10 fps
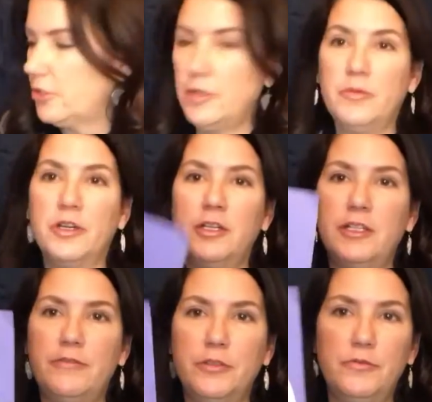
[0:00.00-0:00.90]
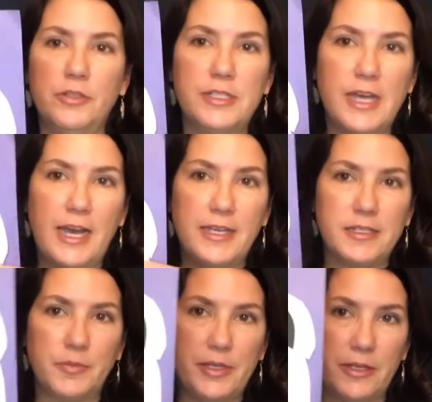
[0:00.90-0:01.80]
So then we're going to leave room for his eyes
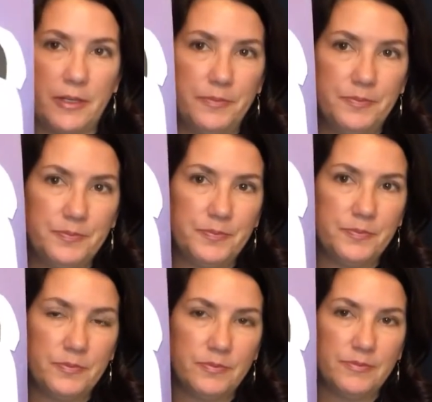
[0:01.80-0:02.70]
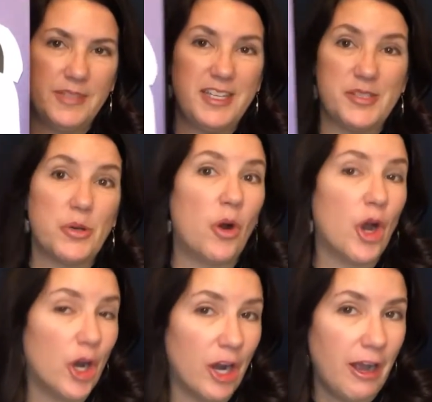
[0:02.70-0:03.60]
up here. His or
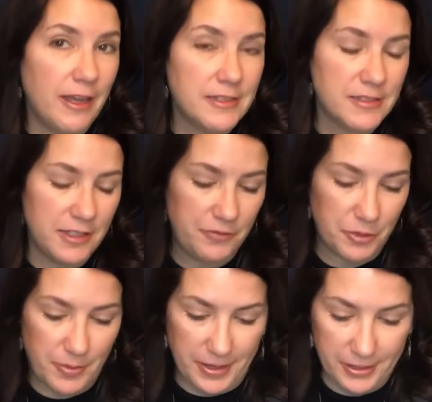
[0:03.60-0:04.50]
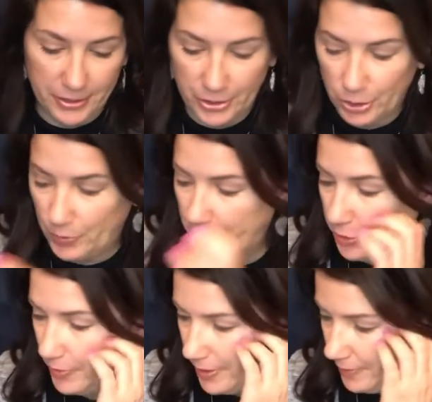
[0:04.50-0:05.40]
her eyes, if you're making a girl
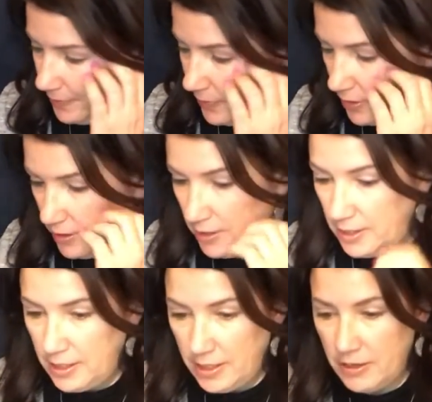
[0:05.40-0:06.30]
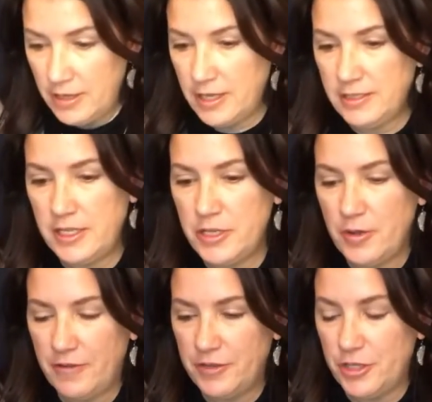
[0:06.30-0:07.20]
polar bear. Now the next thing you
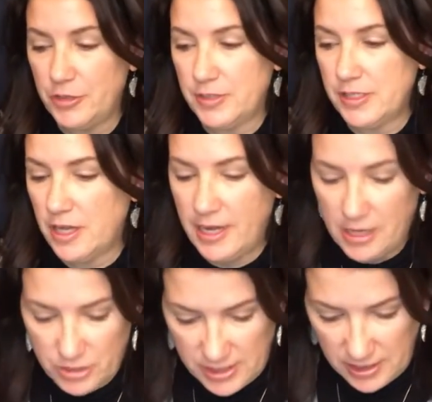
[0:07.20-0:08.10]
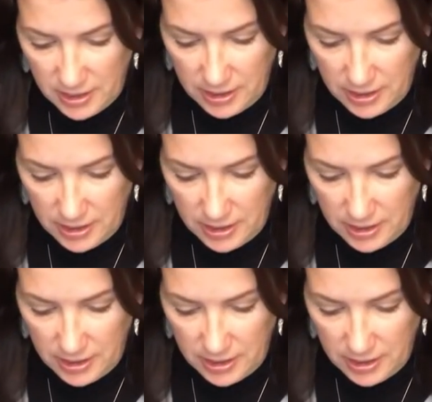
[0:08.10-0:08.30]
have to do is cut out just a